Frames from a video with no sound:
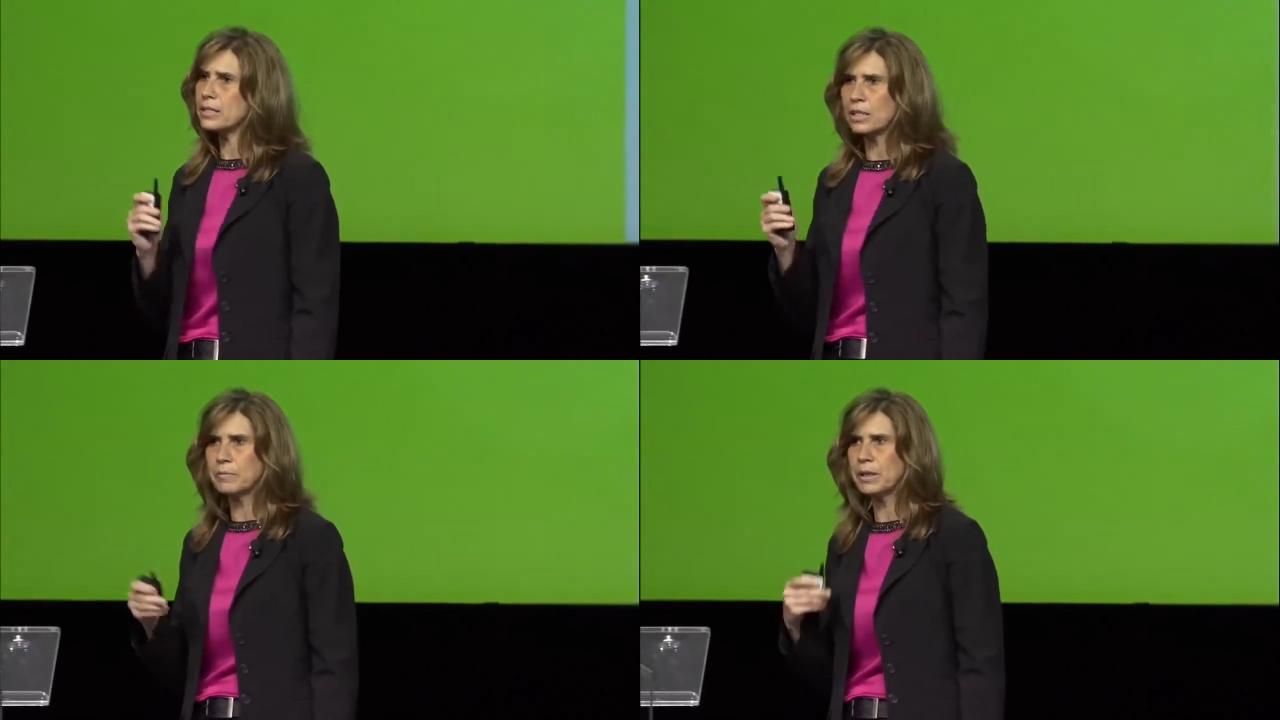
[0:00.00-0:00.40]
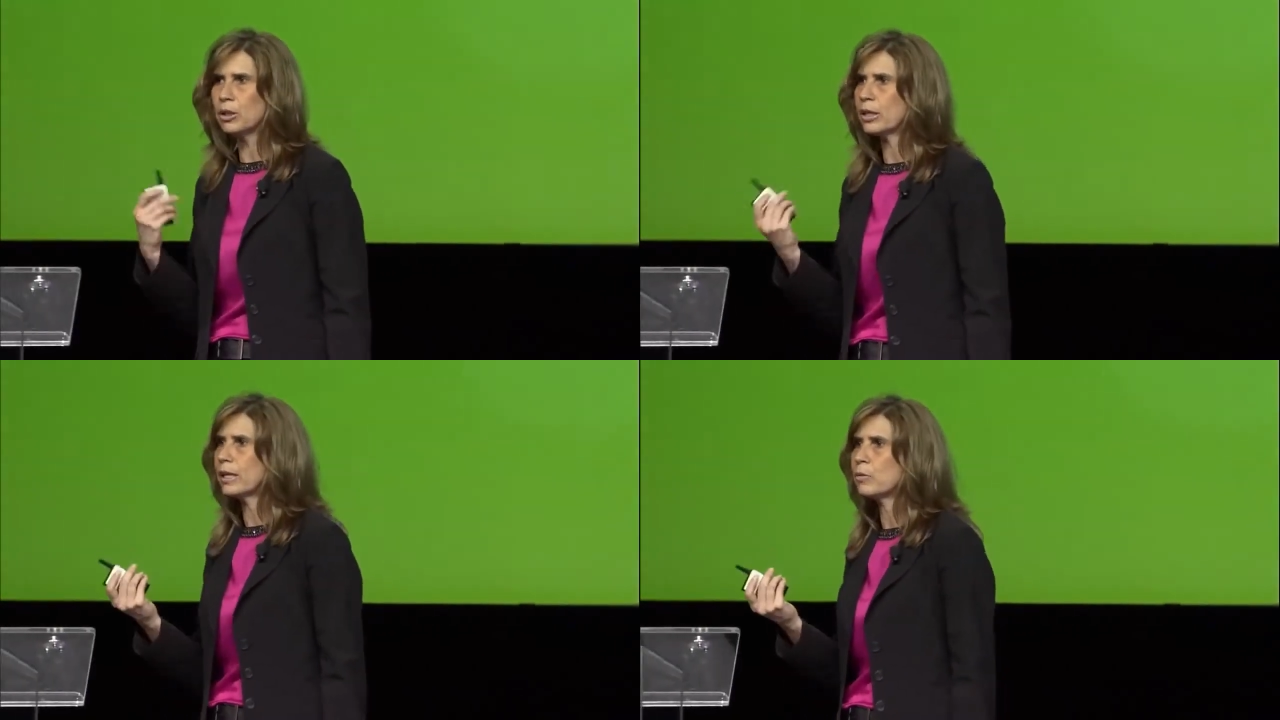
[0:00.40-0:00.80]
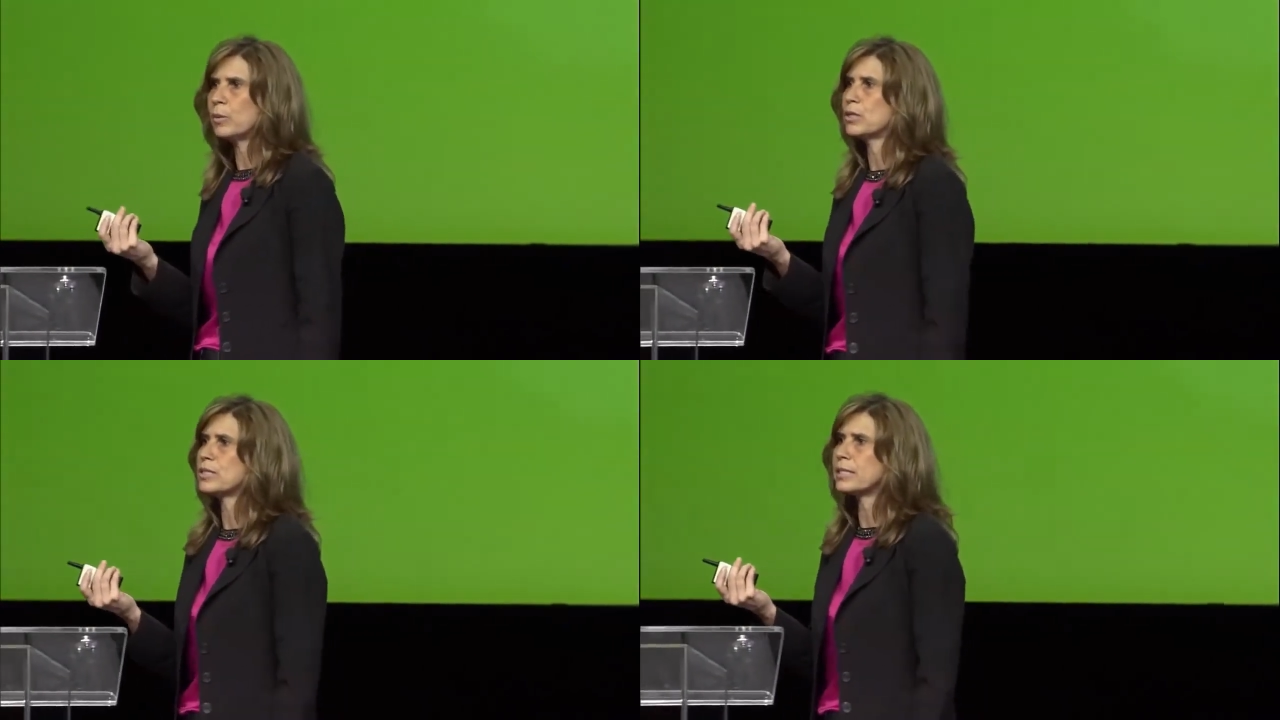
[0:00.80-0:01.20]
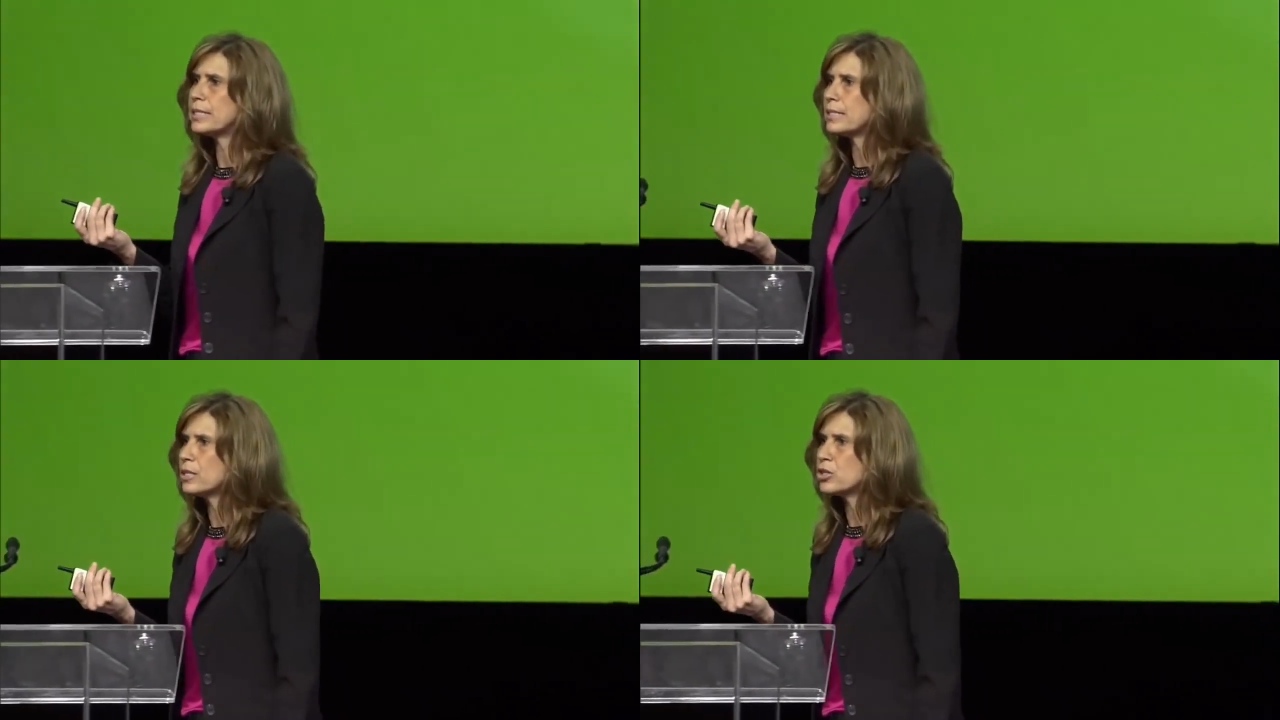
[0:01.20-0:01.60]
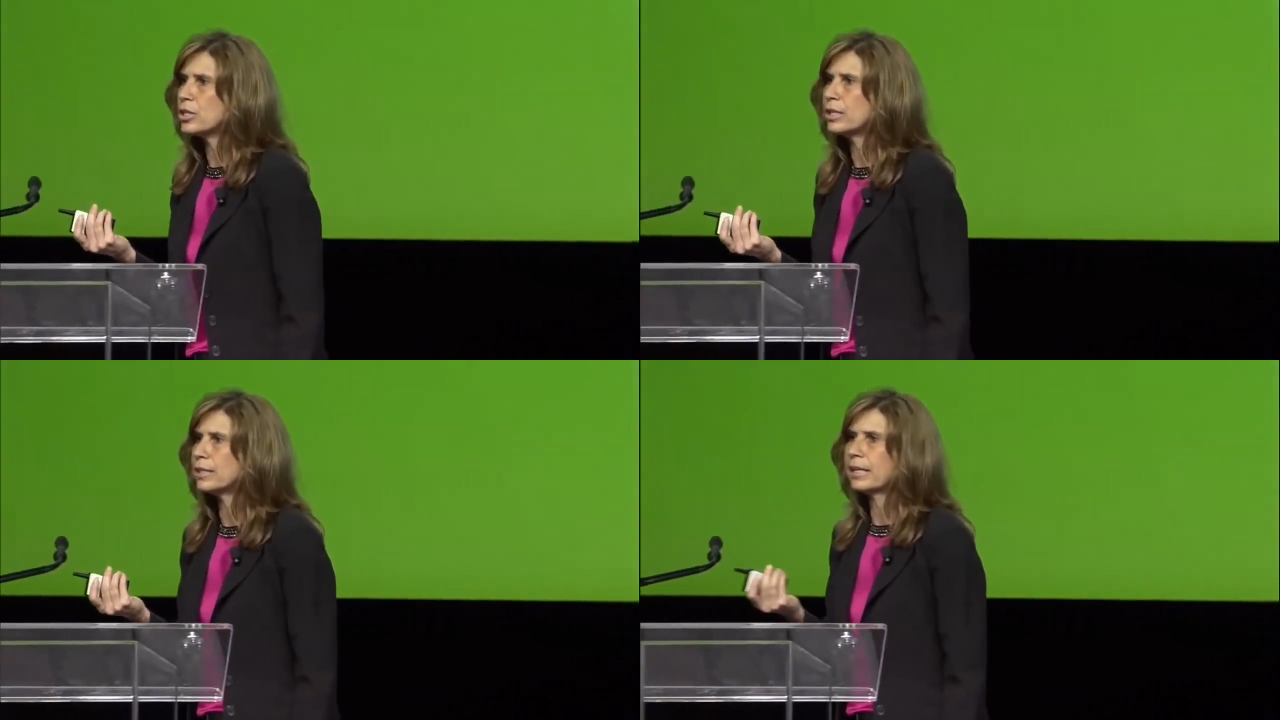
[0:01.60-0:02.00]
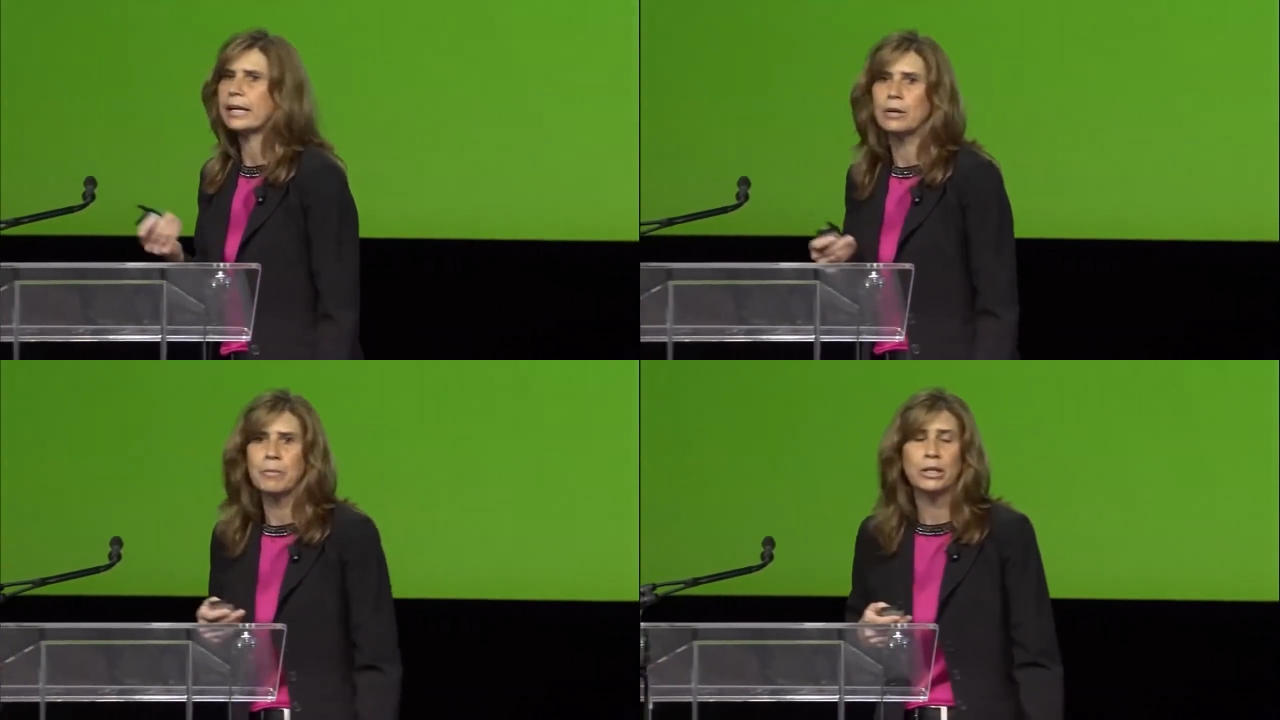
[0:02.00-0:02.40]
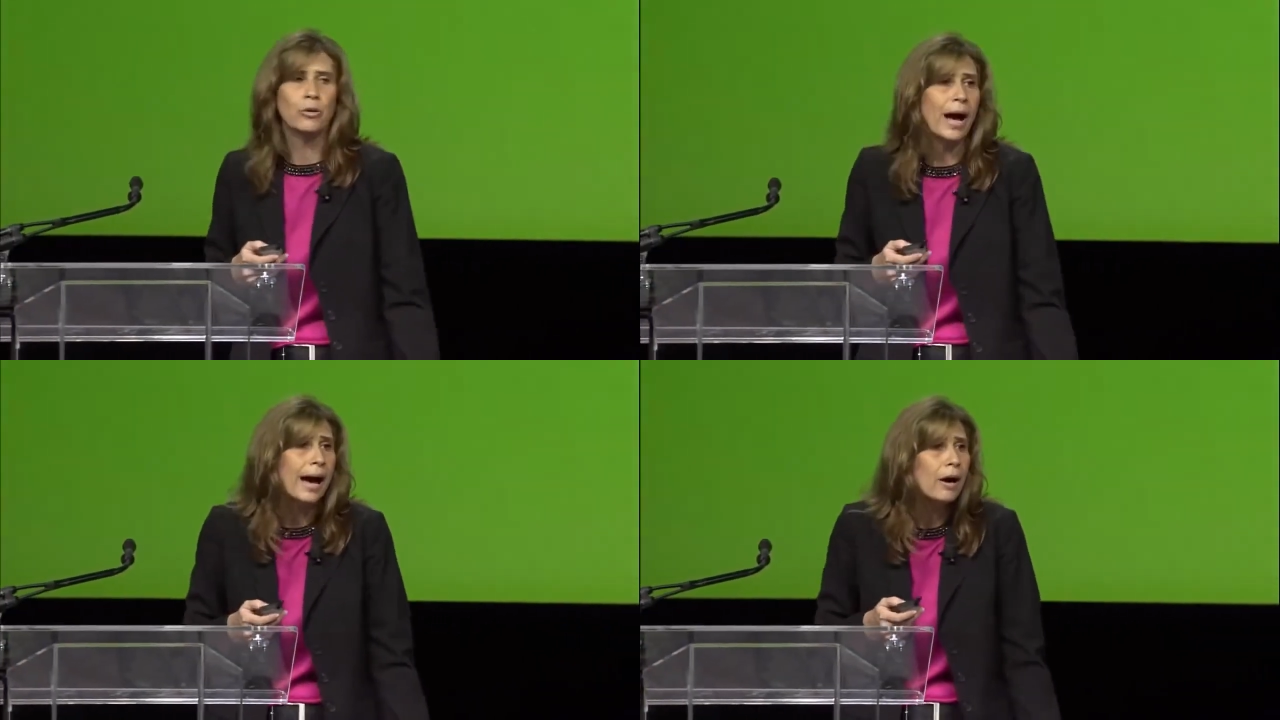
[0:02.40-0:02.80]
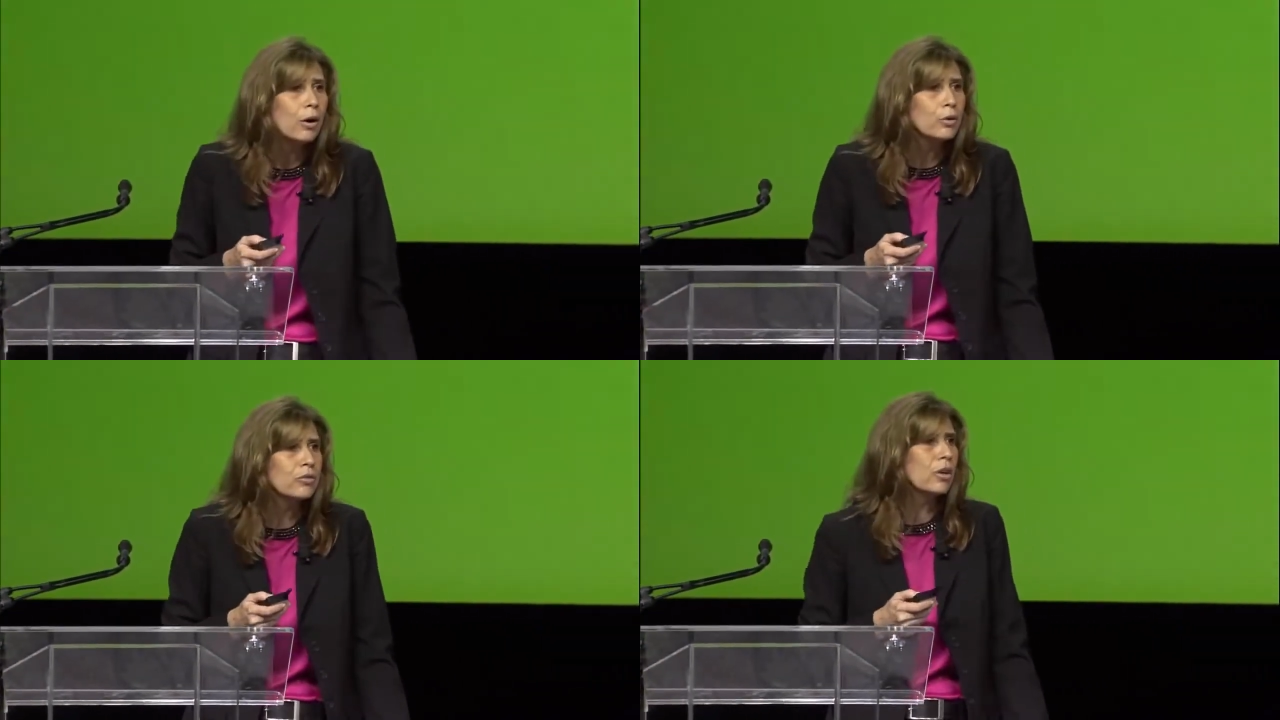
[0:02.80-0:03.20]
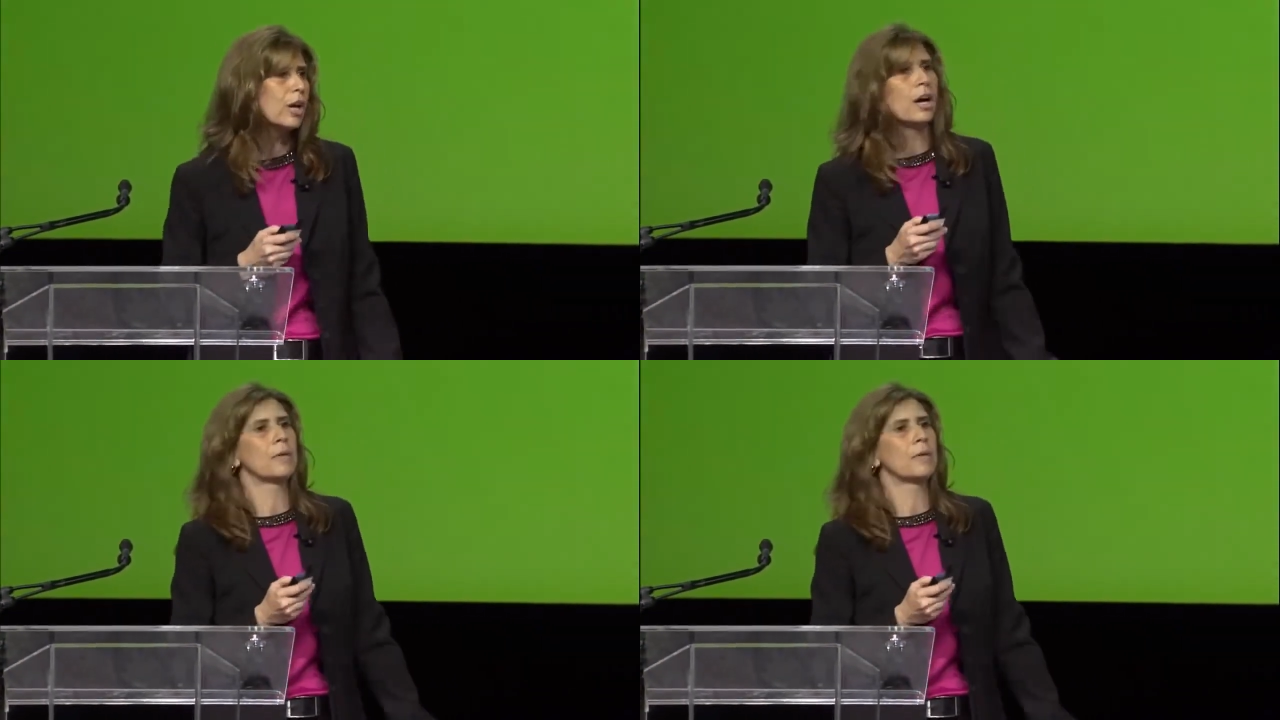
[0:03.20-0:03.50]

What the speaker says: He's going to be looking, where's the decision? Can I get my new house?